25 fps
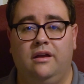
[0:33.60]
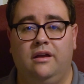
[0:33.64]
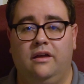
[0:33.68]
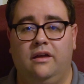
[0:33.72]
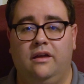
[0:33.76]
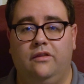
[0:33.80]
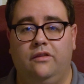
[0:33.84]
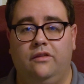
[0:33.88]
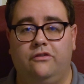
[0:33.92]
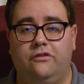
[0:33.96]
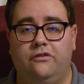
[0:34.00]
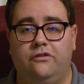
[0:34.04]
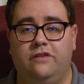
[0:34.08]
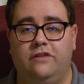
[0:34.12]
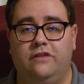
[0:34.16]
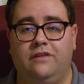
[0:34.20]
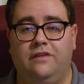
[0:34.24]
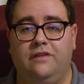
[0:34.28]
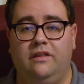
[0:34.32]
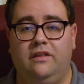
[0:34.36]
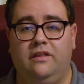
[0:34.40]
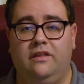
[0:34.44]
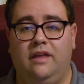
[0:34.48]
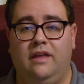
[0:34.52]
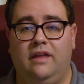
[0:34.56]
There's
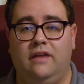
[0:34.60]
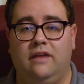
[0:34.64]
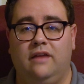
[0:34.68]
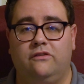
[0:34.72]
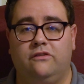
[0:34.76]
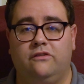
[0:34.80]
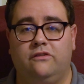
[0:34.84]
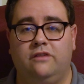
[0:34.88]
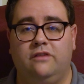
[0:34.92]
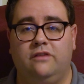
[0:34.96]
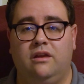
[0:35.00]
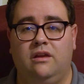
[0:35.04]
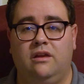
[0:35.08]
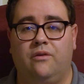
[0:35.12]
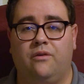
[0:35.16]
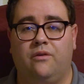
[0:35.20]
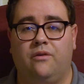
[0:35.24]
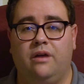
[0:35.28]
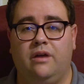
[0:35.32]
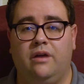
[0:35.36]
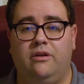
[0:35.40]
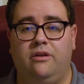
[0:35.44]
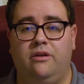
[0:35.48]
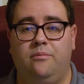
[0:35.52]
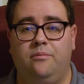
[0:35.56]
nothing like sitting
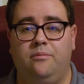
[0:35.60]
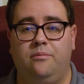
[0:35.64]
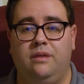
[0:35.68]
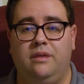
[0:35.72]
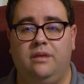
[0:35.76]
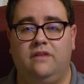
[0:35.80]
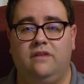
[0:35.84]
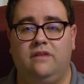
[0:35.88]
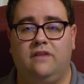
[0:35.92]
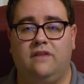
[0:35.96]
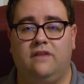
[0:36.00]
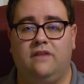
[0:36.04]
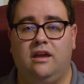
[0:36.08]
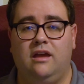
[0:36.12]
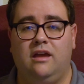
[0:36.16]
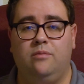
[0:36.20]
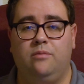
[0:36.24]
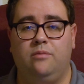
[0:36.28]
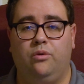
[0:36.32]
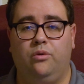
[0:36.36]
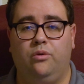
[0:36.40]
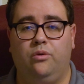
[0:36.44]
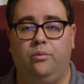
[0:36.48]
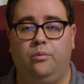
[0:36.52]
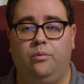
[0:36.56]
around a big
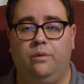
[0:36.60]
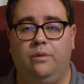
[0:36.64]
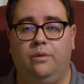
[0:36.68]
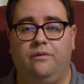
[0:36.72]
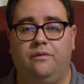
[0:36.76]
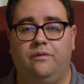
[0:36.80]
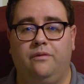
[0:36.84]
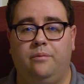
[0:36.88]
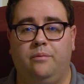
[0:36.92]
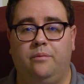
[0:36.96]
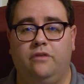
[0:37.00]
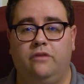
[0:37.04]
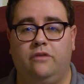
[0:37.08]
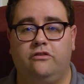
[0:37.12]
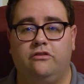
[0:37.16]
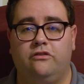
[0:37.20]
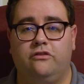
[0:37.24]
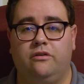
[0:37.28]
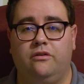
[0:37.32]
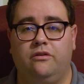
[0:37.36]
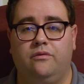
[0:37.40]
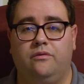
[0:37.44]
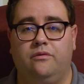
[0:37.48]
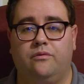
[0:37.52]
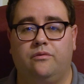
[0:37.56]
table with a bunch
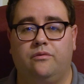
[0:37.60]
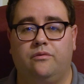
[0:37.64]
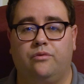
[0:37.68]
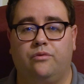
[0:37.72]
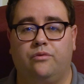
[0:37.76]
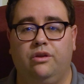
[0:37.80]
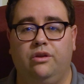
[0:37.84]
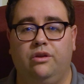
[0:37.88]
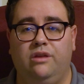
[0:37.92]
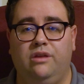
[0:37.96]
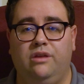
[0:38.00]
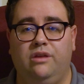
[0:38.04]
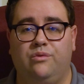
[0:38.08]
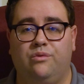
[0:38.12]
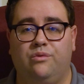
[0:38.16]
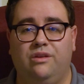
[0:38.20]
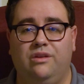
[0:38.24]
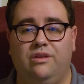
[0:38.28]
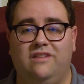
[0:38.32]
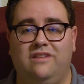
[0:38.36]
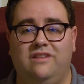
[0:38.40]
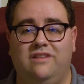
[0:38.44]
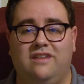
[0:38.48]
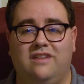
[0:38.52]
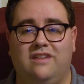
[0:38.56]
of
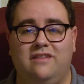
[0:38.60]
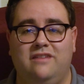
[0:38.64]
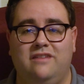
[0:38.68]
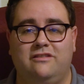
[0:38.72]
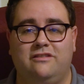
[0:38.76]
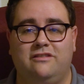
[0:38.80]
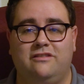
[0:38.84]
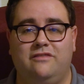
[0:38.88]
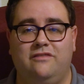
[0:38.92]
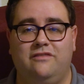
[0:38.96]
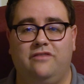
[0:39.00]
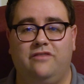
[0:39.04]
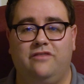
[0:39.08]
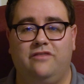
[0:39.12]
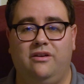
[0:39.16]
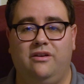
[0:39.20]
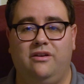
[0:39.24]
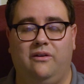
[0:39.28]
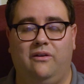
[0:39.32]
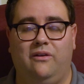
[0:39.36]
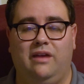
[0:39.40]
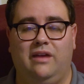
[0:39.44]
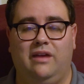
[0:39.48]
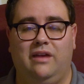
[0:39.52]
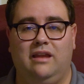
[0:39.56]
really tasty
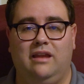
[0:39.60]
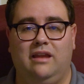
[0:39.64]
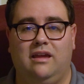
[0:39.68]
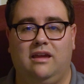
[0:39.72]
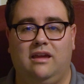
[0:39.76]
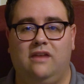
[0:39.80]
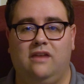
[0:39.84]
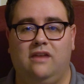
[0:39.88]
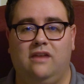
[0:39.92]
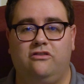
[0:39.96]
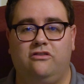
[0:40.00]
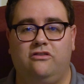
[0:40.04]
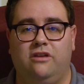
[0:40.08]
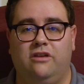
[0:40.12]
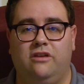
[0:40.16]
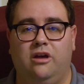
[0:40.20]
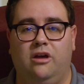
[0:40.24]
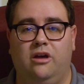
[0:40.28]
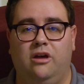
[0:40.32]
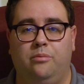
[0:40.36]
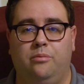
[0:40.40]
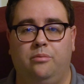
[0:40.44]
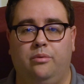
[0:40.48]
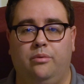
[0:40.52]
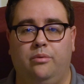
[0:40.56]
food and catching
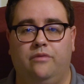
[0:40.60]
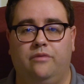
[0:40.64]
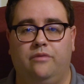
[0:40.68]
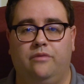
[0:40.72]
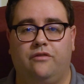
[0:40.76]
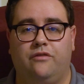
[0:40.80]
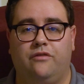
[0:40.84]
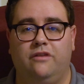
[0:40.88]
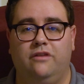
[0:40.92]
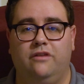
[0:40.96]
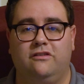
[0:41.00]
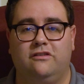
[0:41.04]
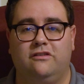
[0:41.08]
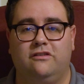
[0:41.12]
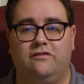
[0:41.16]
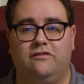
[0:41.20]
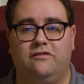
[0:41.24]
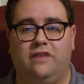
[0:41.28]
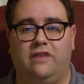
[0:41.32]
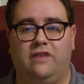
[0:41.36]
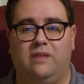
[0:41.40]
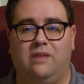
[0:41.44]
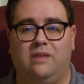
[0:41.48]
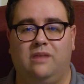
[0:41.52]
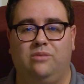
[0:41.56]
up with friends and
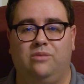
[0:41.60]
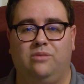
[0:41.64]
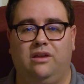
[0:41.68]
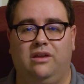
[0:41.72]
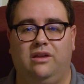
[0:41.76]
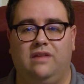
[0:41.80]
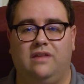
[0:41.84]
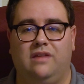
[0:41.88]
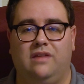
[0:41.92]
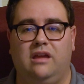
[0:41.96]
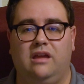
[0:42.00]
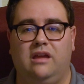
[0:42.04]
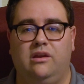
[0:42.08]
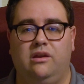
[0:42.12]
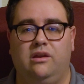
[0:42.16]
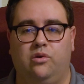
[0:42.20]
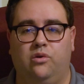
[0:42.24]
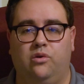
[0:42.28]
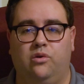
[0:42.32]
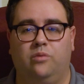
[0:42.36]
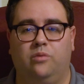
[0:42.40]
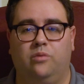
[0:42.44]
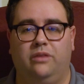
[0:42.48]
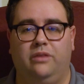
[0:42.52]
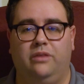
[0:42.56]
family that you
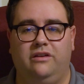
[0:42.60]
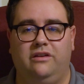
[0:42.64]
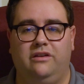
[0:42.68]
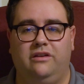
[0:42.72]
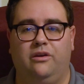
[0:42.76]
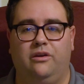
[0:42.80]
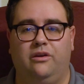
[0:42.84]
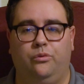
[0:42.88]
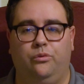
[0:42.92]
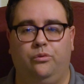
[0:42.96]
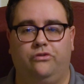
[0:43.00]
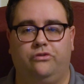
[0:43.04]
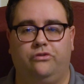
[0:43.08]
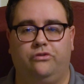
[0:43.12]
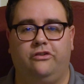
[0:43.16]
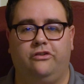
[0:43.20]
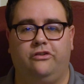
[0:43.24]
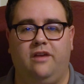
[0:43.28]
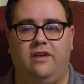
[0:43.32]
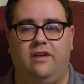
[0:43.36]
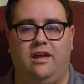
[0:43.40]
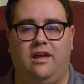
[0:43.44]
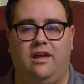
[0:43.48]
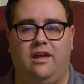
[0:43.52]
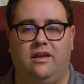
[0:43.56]
normally don't
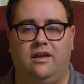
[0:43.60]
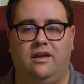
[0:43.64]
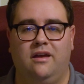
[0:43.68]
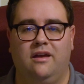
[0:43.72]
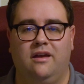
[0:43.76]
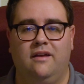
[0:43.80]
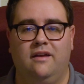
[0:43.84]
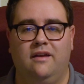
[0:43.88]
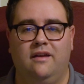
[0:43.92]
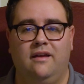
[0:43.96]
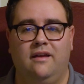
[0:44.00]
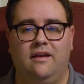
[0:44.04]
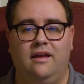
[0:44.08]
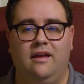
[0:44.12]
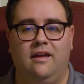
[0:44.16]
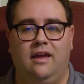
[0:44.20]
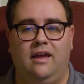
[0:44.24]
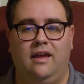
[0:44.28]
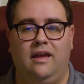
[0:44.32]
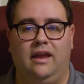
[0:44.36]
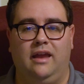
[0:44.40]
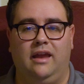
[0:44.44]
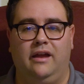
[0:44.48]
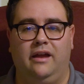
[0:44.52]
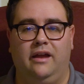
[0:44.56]
see.
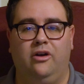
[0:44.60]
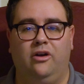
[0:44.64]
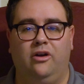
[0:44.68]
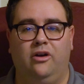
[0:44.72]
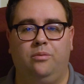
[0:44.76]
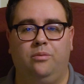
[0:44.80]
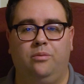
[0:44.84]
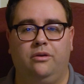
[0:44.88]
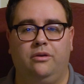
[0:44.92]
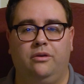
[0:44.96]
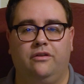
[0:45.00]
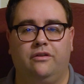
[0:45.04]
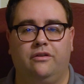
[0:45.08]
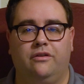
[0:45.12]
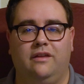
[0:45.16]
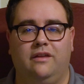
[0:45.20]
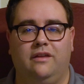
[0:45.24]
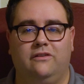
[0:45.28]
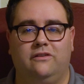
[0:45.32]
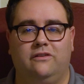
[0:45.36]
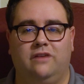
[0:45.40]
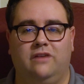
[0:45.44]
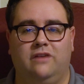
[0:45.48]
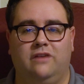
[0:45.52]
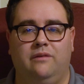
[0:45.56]
And I hope your
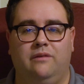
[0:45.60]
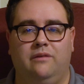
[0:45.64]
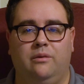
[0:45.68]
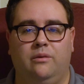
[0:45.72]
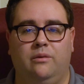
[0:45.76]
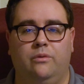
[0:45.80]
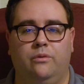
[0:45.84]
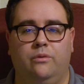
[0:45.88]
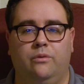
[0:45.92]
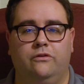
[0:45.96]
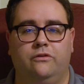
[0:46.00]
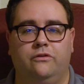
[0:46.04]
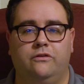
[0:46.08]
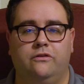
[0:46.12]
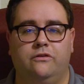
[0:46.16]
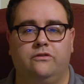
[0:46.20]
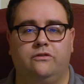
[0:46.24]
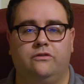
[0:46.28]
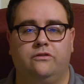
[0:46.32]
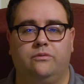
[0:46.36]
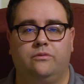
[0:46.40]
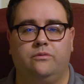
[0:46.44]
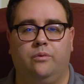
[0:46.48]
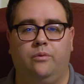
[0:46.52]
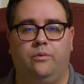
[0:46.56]
Thanksgiving was
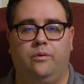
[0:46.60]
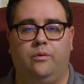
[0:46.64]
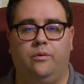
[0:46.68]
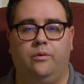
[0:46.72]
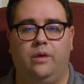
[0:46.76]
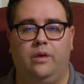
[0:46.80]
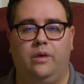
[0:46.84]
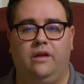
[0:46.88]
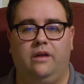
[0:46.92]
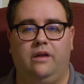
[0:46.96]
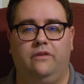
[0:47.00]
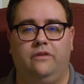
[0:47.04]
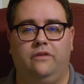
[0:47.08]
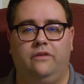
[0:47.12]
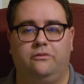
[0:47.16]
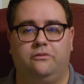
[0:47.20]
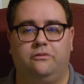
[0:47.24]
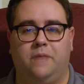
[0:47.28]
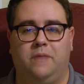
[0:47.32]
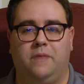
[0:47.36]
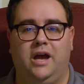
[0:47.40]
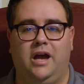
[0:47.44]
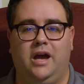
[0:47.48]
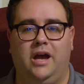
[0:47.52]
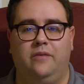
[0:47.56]
as well as
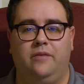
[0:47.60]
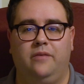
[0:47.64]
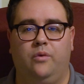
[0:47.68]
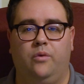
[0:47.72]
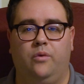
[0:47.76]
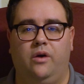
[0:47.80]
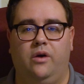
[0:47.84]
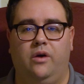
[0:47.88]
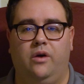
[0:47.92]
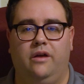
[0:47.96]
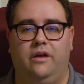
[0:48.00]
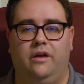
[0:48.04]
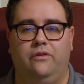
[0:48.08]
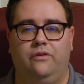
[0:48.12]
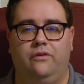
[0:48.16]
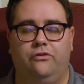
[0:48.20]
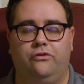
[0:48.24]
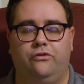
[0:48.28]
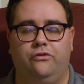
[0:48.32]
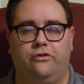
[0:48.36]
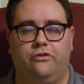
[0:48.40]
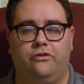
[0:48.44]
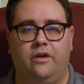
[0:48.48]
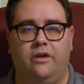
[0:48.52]
mine was.